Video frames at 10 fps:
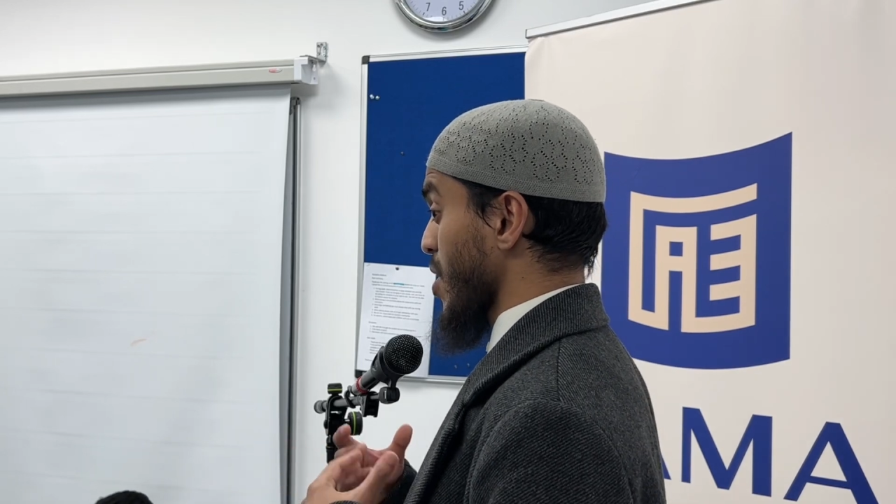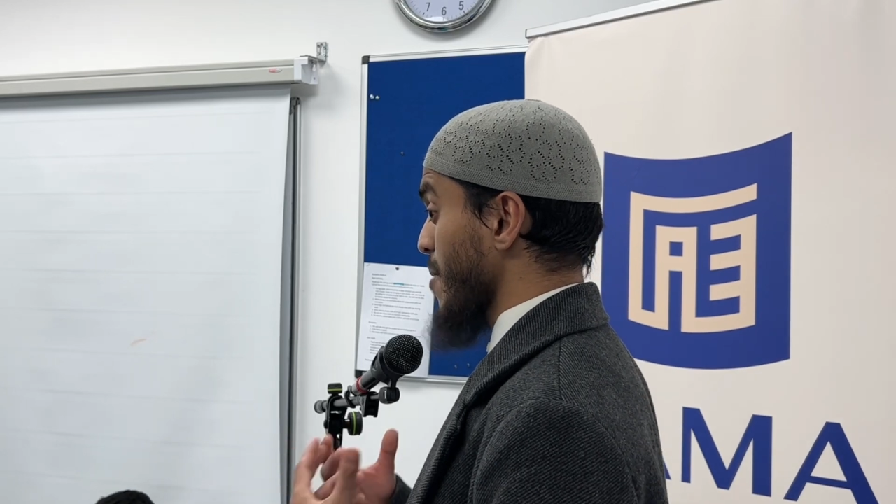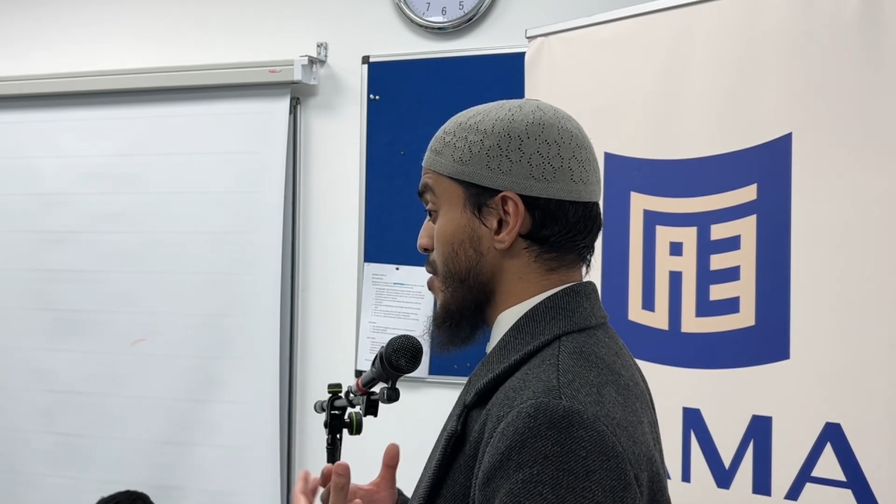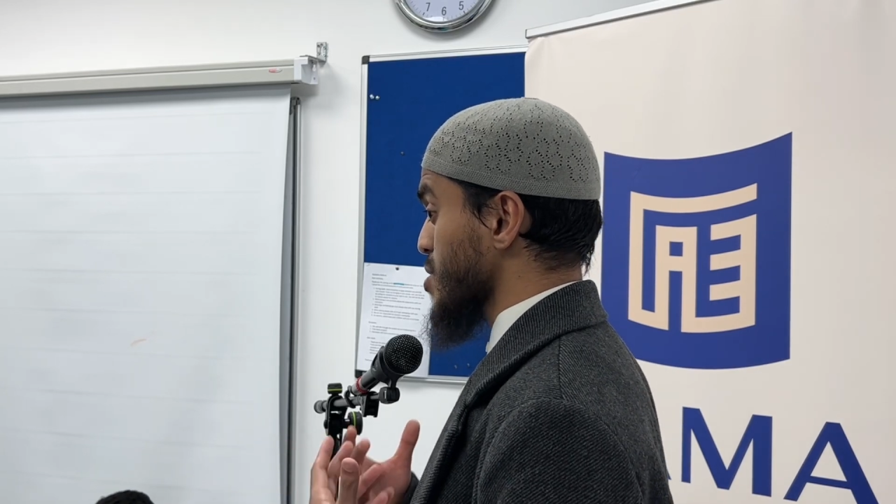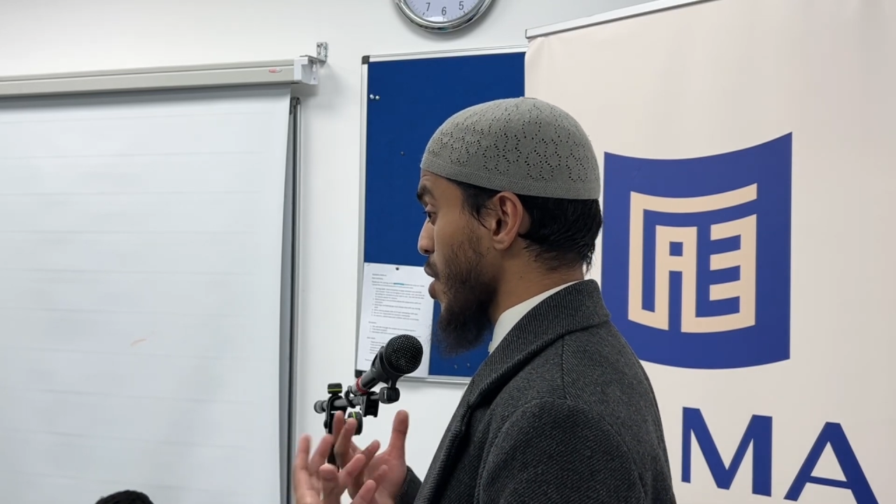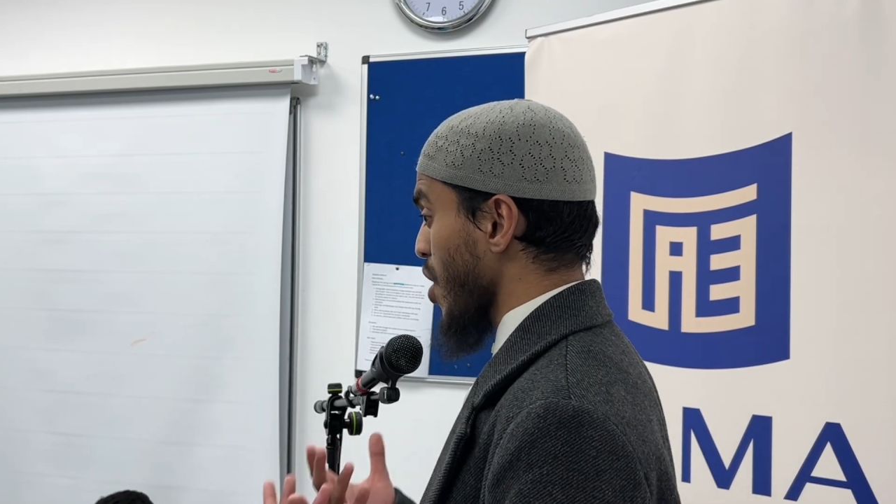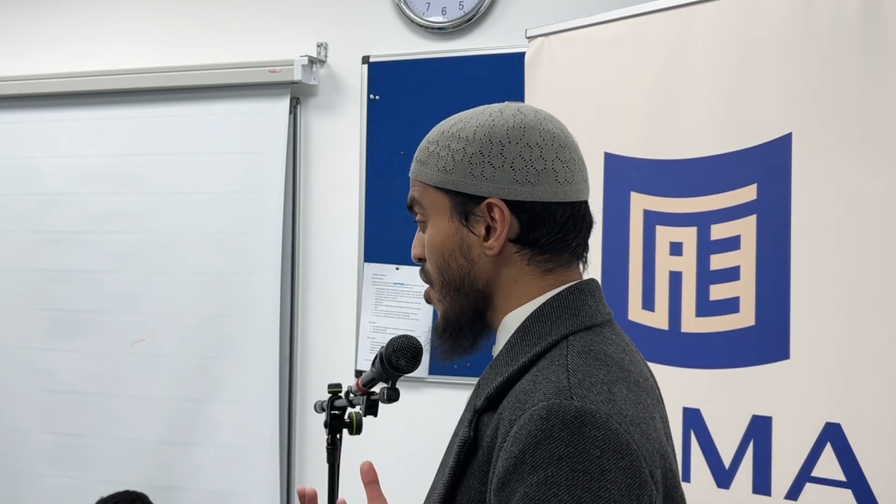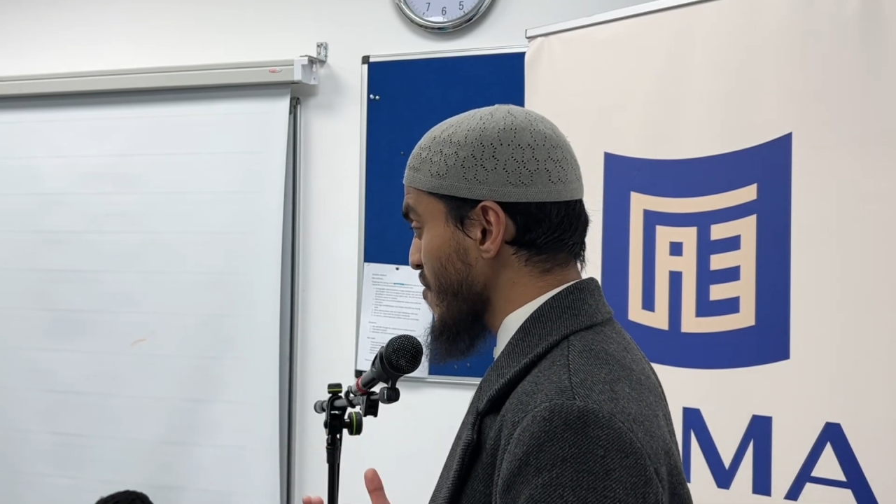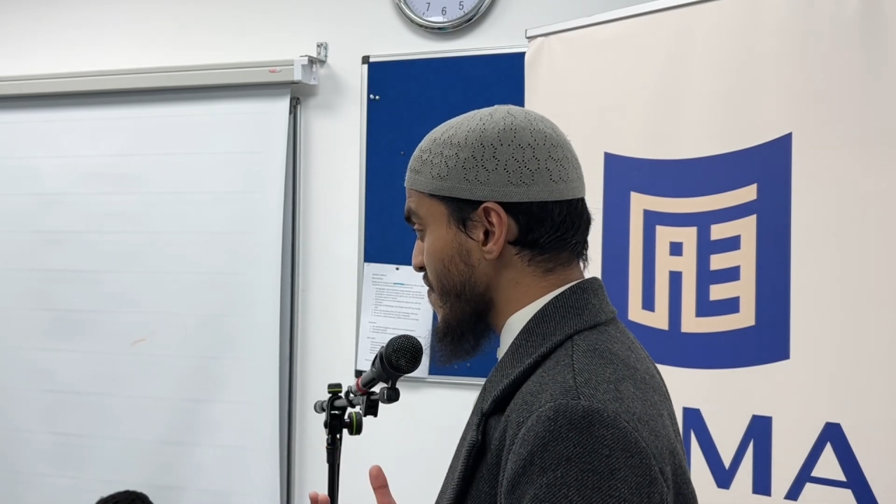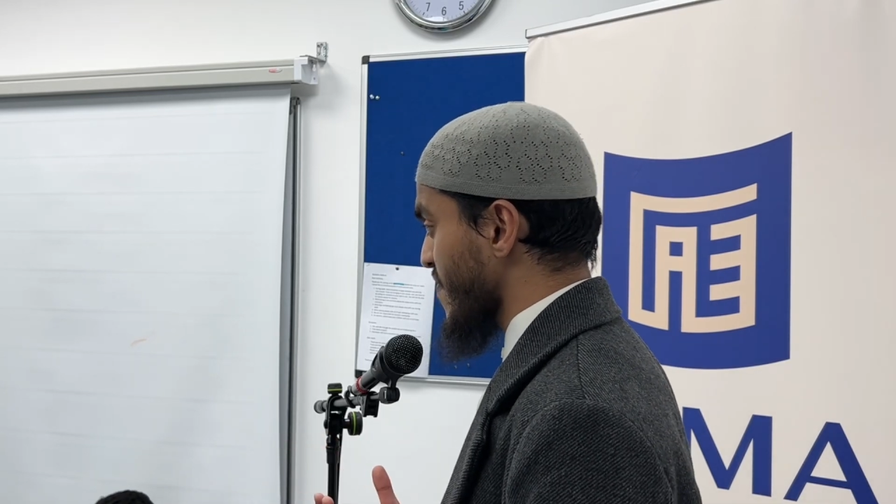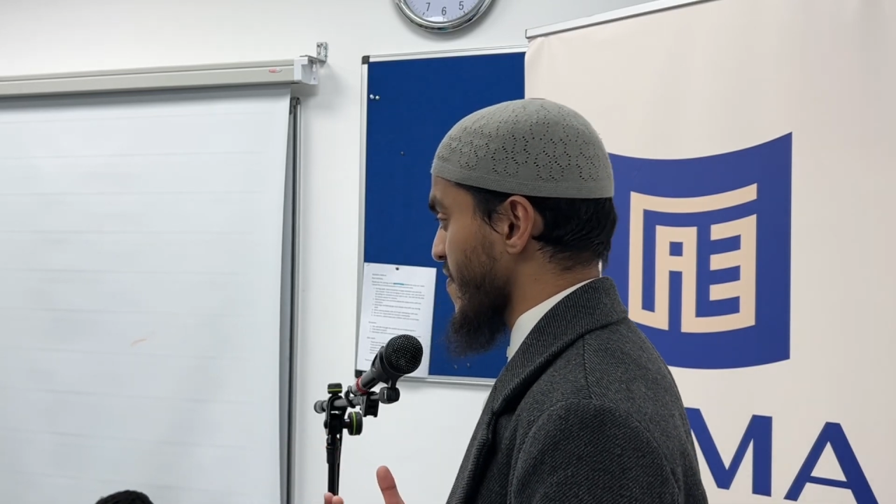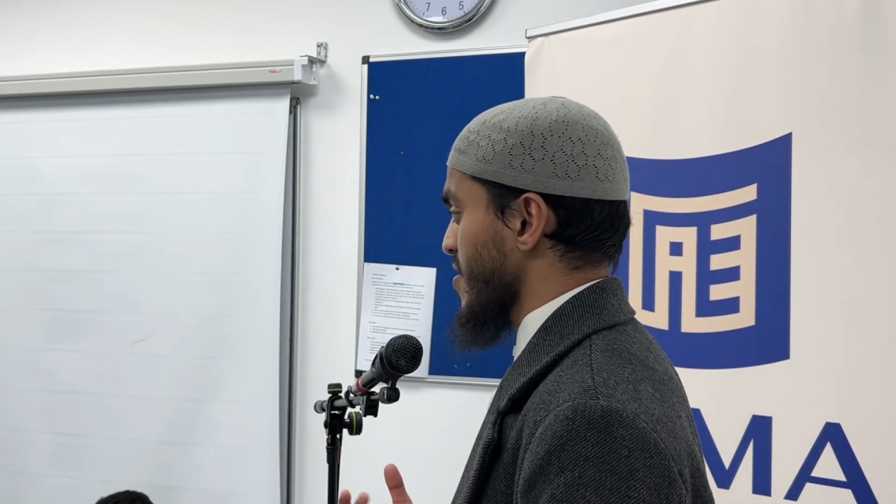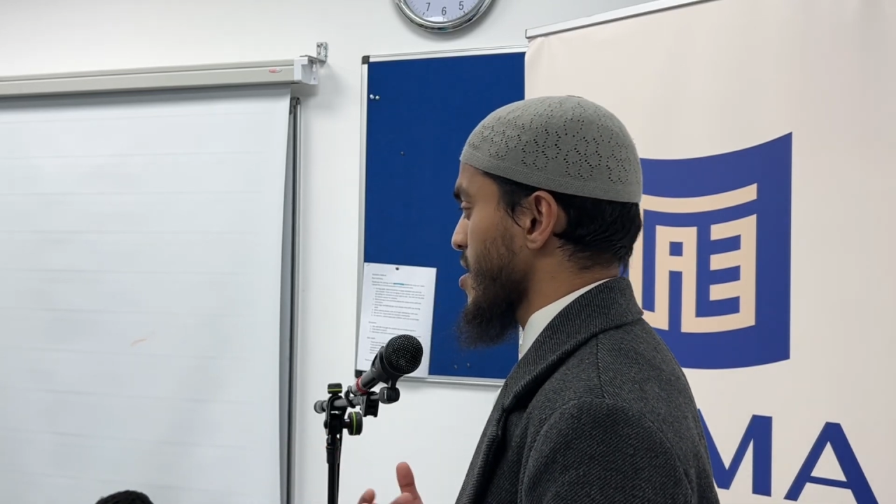purpose of